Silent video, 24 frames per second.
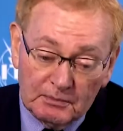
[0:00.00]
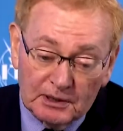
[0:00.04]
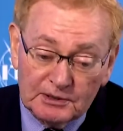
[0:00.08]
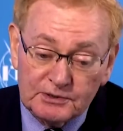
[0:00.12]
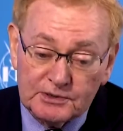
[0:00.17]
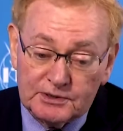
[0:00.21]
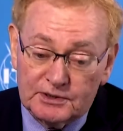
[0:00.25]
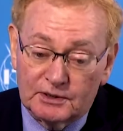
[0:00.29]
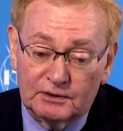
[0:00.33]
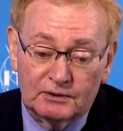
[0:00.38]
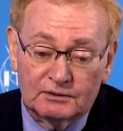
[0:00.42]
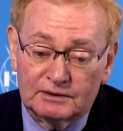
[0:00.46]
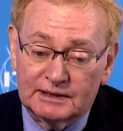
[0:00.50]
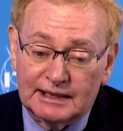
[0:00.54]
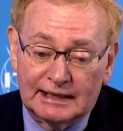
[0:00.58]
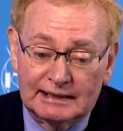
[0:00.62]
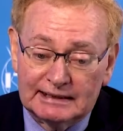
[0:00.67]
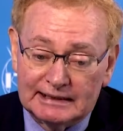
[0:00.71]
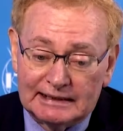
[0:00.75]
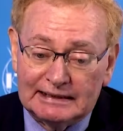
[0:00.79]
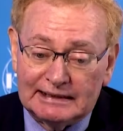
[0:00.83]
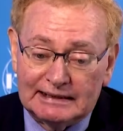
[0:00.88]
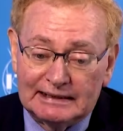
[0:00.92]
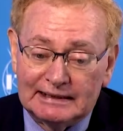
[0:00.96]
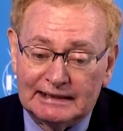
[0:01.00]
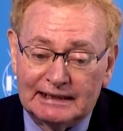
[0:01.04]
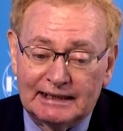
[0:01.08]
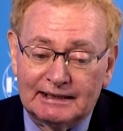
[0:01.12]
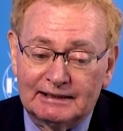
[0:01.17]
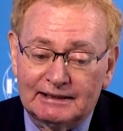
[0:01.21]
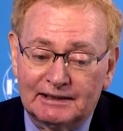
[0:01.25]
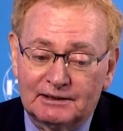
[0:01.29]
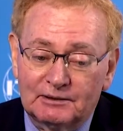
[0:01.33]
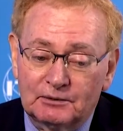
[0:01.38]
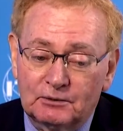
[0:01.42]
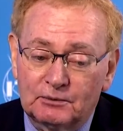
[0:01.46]
much so. That,
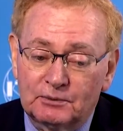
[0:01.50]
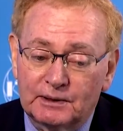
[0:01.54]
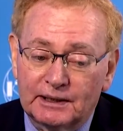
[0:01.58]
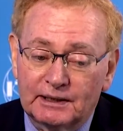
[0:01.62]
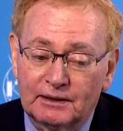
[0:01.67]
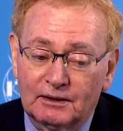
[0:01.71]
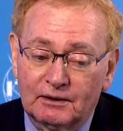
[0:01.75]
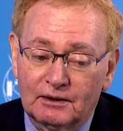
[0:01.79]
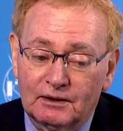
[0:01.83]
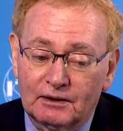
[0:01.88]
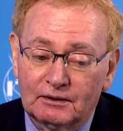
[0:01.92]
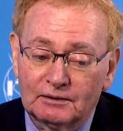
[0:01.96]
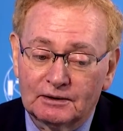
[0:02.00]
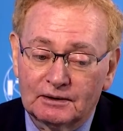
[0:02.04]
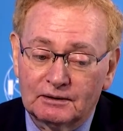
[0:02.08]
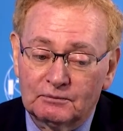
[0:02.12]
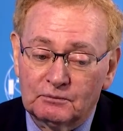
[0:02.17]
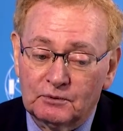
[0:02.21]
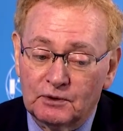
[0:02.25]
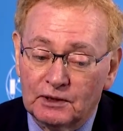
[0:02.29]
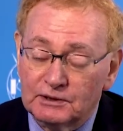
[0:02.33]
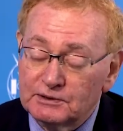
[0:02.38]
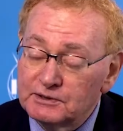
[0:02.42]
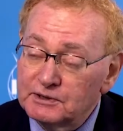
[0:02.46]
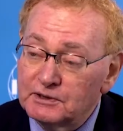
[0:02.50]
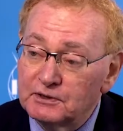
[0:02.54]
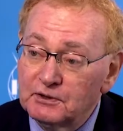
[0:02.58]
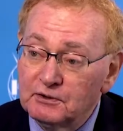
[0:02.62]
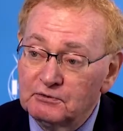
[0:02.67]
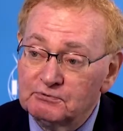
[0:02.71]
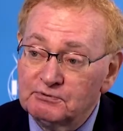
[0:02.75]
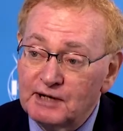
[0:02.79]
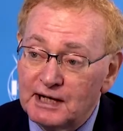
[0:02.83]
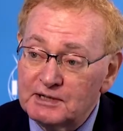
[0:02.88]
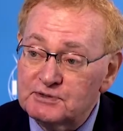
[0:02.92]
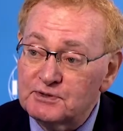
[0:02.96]
you know, we all want to
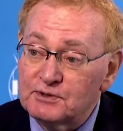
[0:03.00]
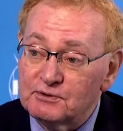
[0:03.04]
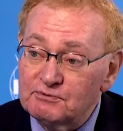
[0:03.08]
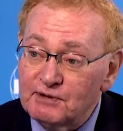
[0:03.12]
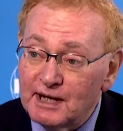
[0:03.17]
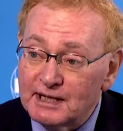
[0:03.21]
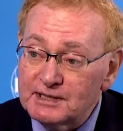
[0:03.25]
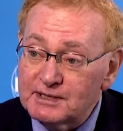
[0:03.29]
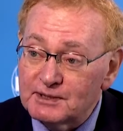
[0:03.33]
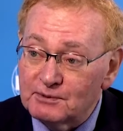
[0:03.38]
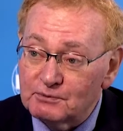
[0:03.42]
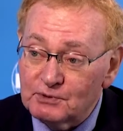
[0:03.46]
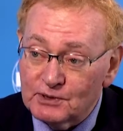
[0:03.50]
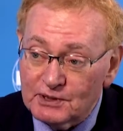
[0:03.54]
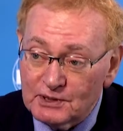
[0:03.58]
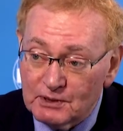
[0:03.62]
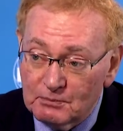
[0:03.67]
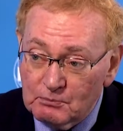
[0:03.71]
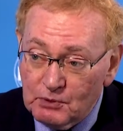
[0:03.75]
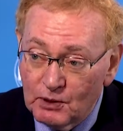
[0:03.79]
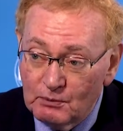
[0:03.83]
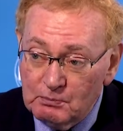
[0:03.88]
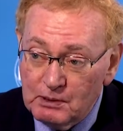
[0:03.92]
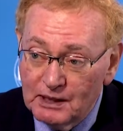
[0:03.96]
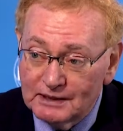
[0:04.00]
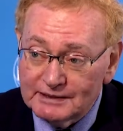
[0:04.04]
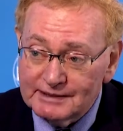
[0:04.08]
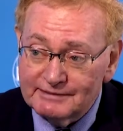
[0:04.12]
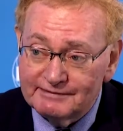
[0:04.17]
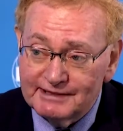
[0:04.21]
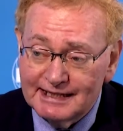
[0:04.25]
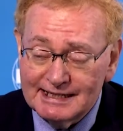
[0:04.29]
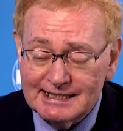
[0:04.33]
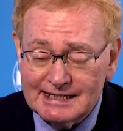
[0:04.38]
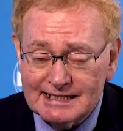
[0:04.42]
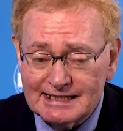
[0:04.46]
go faster and faster with our mobile
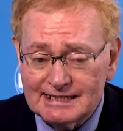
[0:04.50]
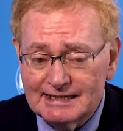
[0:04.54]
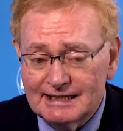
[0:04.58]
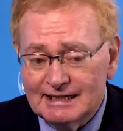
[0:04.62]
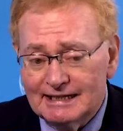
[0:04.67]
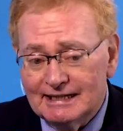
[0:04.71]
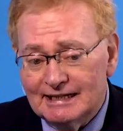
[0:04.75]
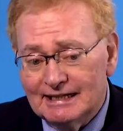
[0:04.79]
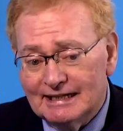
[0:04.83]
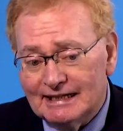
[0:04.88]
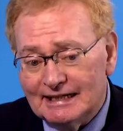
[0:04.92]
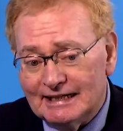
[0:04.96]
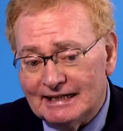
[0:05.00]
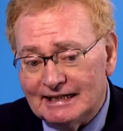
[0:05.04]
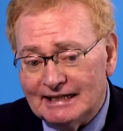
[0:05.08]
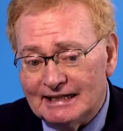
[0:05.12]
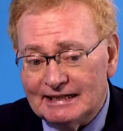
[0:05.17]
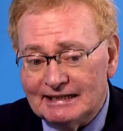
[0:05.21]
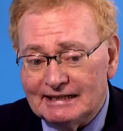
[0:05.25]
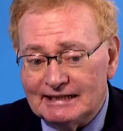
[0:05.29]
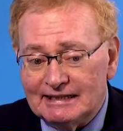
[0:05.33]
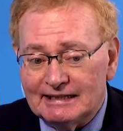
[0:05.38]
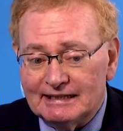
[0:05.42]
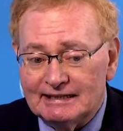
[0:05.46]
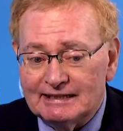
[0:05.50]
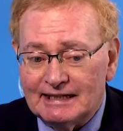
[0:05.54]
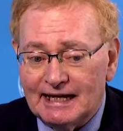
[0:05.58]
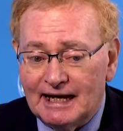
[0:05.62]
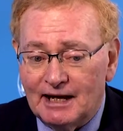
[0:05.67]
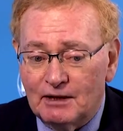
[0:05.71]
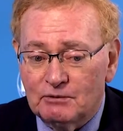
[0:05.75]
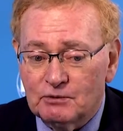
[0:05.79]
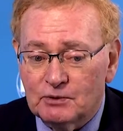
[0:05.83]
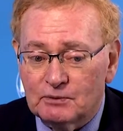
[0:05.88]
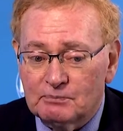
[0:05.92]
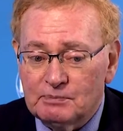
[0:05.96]
device. And
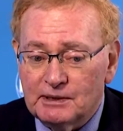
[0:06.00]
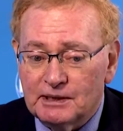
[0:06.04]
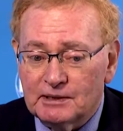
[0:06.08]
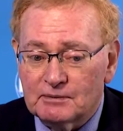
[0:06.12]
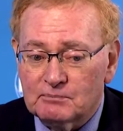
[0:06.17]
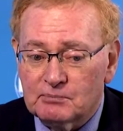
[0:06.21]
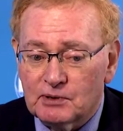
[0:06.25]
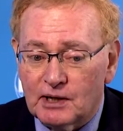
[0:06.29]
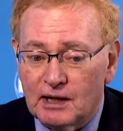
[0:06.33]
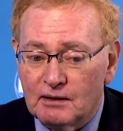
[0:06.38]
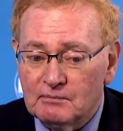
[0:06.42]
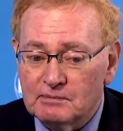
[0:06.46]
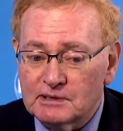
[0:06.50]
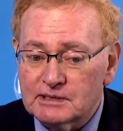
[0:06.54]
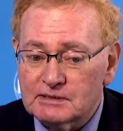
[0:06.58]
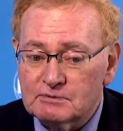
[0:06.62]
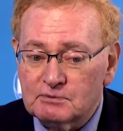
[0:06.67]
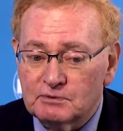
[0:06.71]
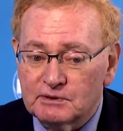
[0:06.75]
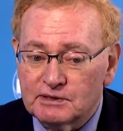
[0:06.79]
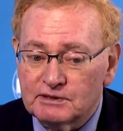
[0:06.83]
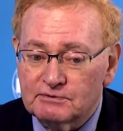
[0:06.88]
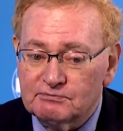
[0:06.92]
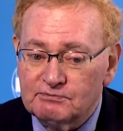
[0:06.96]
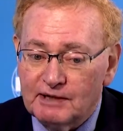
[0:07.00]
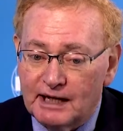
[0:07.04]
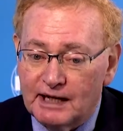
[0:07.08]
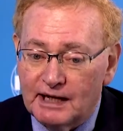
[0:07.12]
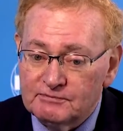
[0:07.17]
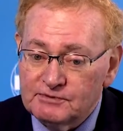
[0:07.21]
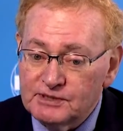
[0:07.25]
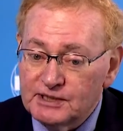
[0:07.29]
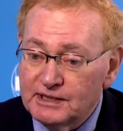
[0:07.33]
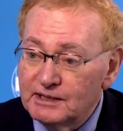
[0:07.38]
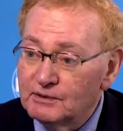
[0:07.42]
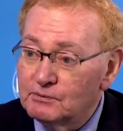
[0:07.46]
now we're being promised with
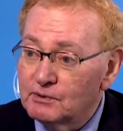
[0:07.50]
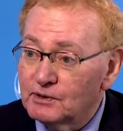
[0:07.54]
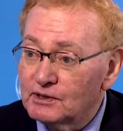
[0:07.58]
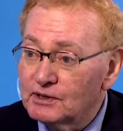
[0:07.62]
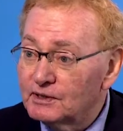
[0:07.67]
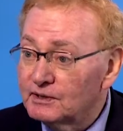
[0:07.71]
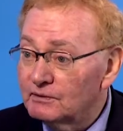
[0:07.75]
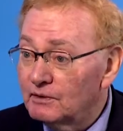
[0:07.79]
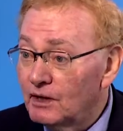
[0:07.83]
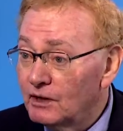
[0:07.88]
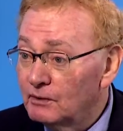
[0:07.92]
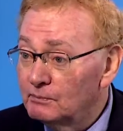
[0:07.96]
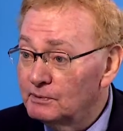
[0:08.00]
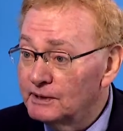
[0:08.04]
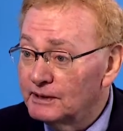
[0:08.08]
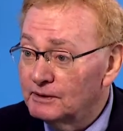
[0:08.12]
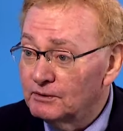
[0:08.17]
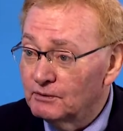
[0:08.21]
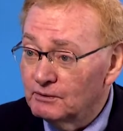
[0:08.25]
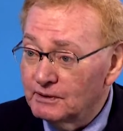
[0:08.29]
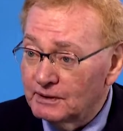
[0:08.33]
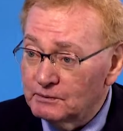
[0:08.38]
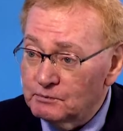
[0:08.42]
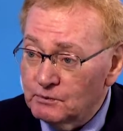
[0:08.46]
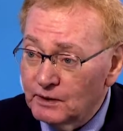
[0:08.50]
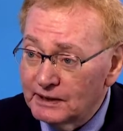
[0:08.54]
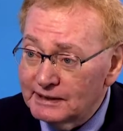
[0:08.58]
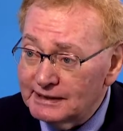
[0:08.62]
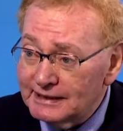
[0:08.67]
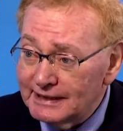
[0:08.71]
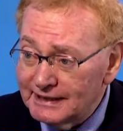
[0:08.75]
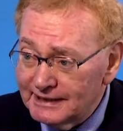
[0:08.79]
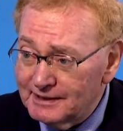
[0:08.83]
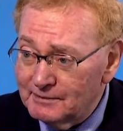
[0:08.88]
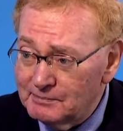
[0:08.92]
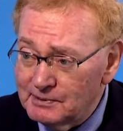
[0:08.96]
5G, we're going to all be going
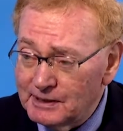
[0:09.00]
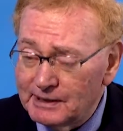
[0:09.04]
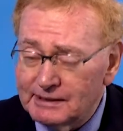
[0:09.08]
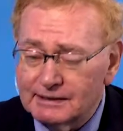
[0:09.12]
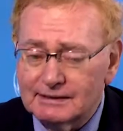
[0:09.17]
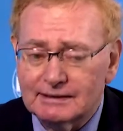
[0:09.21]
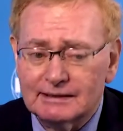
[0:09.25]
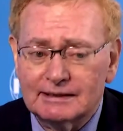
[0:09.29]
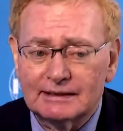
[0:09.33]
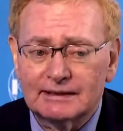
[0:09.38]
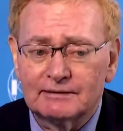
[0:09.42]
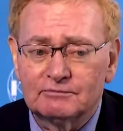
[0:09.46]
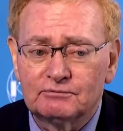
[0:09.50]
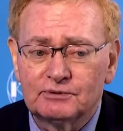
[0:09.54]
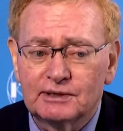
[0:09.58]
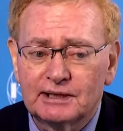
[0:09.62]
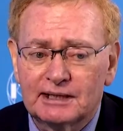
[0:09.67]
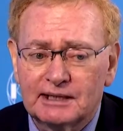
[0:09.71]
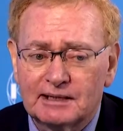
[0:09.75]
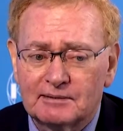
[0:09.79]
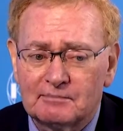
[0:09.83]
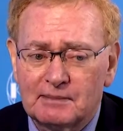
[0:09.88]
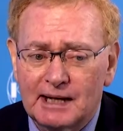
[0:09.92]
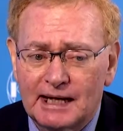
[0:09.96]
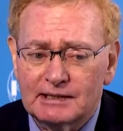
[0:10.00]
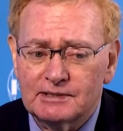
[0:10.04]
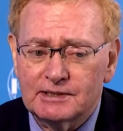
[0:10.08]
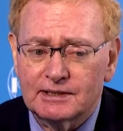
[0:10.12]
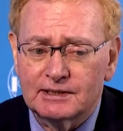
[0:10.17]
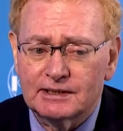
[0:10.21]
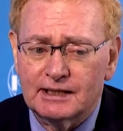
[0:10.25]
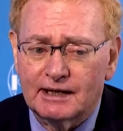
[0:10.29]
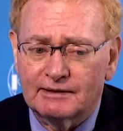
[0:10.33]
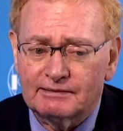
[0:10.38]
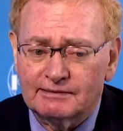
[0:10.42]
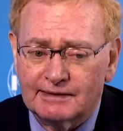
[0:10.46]
1 gigabit, if we can
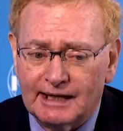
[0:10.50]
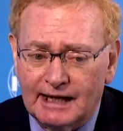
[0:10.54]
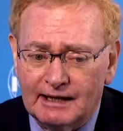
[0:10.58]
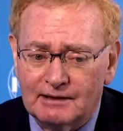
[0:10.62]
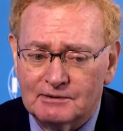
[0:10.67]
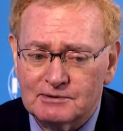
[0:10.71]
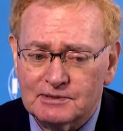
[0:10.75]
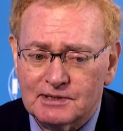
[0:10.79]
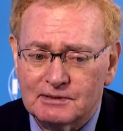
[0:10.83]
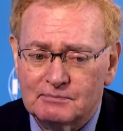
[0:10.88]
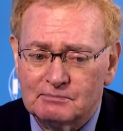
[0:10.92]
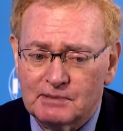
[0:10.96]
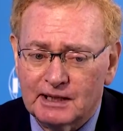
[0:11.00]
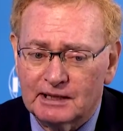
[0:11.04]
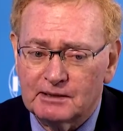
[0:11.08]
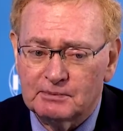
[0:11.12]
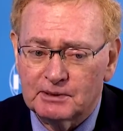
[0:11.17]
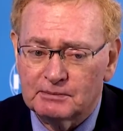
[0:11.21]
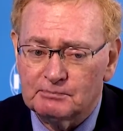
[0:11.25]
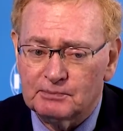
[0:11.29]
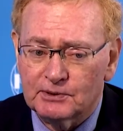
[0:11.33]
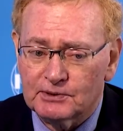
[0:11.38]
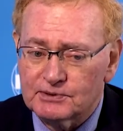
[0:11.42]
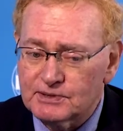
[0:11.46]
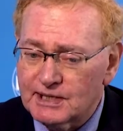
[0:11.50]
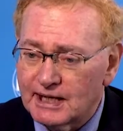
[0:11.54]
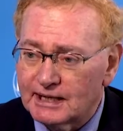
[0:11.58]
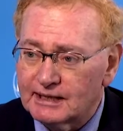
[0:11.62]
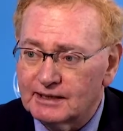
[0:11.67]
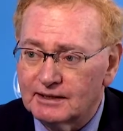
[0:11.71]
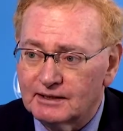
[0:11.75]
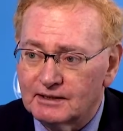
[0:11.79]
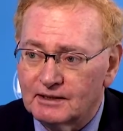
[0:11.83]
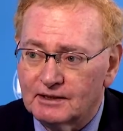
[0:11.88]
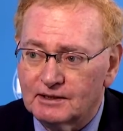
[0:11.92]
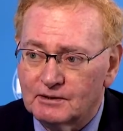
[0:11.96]
imagine, 1,000 megabit per
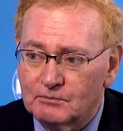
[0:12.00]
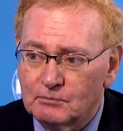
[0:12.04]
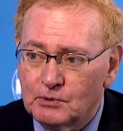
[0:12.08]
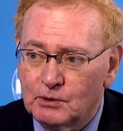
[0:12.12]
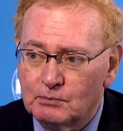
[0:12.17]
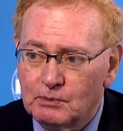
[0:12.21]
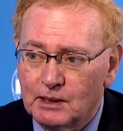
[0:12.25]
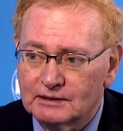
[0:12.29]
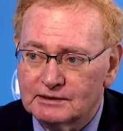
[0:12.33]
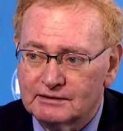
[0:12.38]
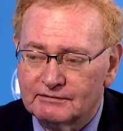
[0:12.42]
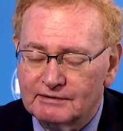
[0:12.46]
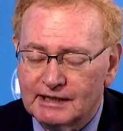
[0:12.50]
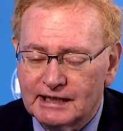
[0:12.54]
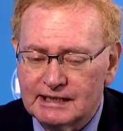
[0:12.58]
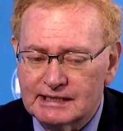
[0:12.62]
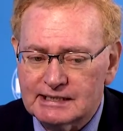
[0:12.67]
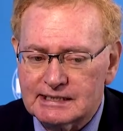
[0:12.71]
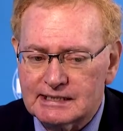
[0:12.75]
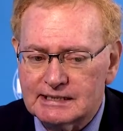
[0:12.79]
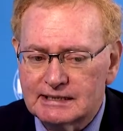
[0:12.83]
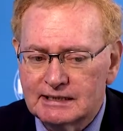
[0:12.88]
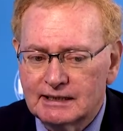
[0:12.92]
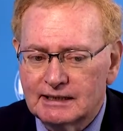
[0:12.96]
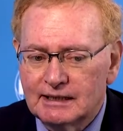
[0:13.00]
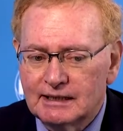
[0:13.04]
second on a mobile device.